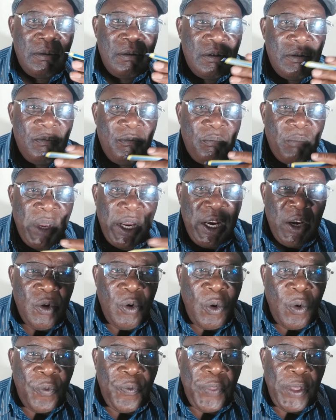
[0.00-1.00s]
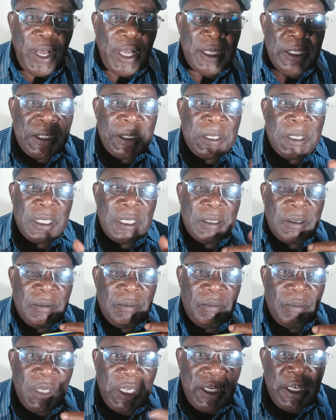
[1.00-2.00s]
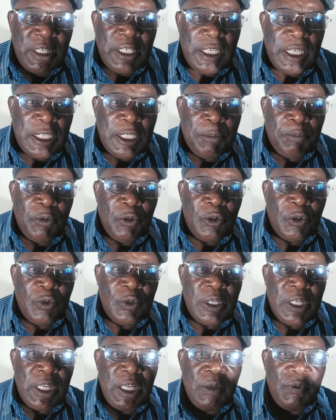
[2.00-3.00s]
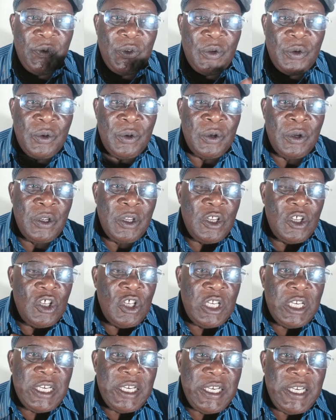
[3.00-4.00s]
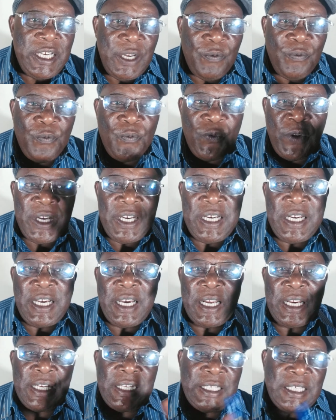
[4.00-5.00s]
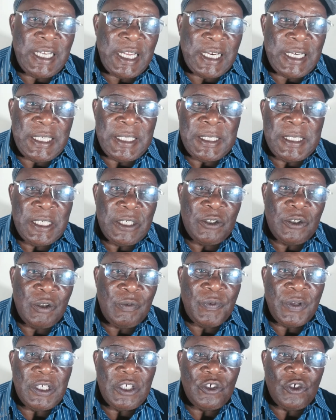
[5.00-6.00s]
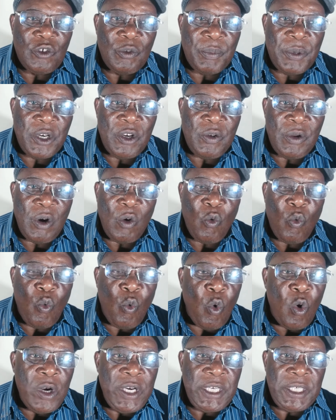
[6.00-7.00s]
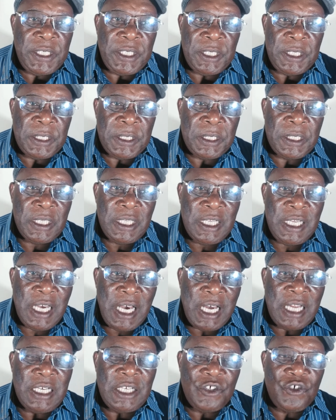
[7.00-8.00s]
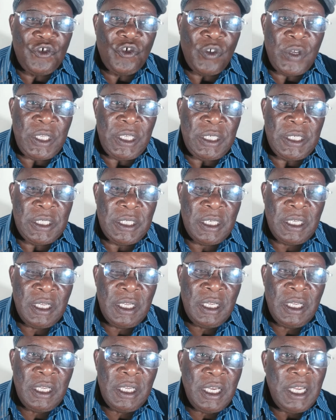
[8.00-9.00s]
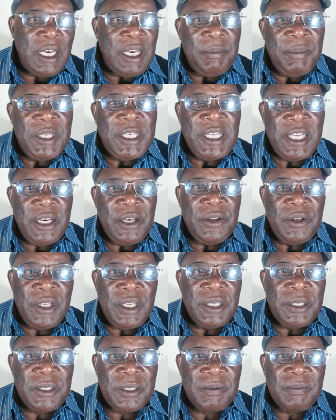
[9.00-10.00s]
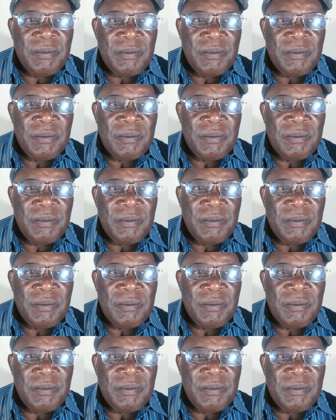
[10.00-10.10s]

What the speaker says: many authors, many textbooks will give you different characteristics of an entrepreneur, qualities and traits. And let me tell you this,